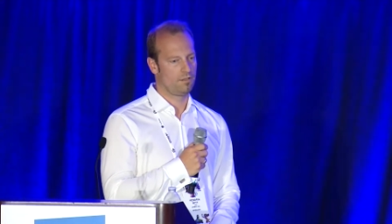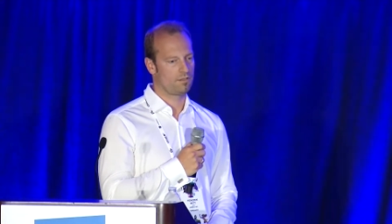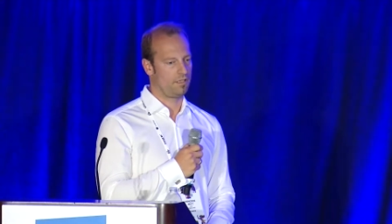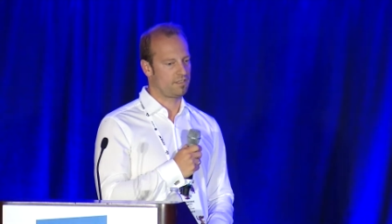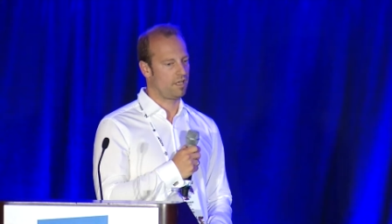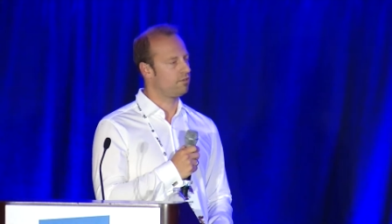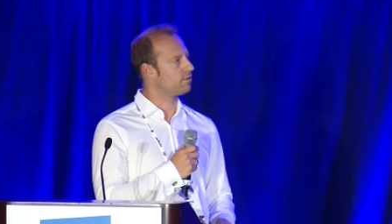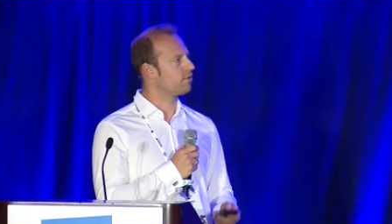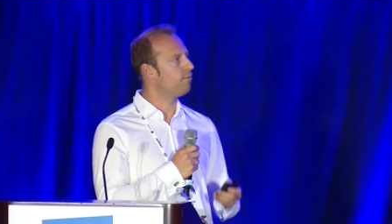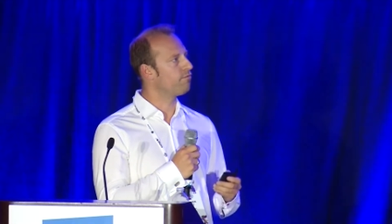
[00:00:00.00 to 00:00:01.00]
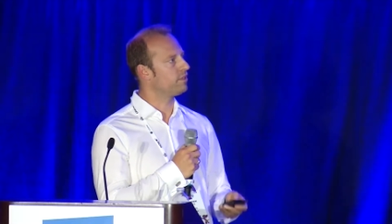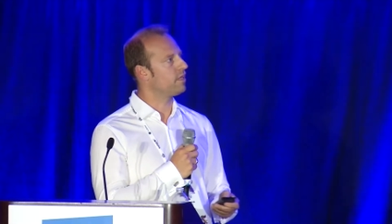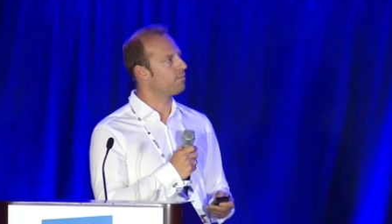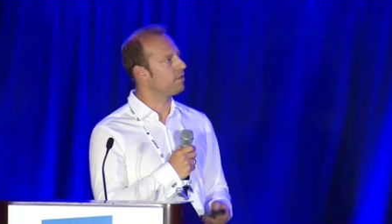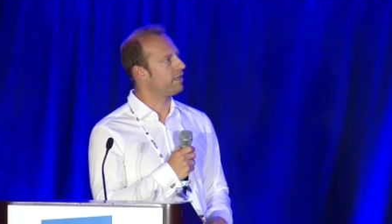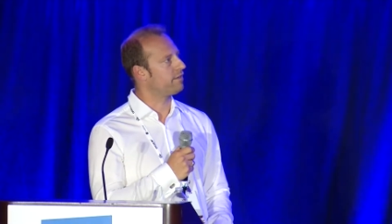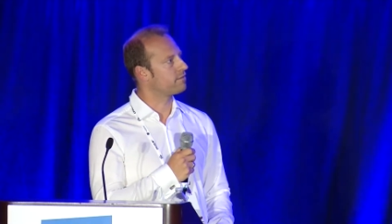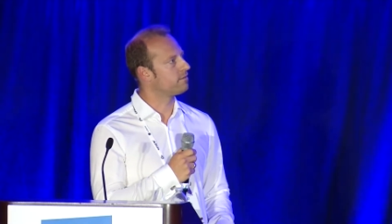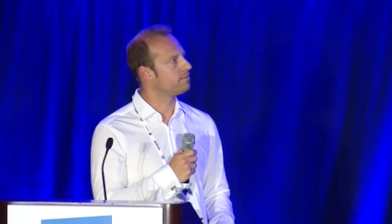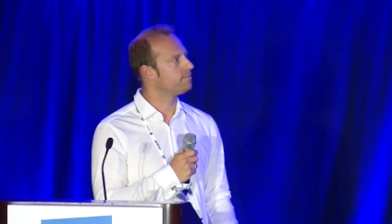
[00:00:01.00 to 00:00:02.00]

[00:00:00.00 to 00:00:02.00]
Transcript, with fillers: So let's have a look. Hopefully that plays.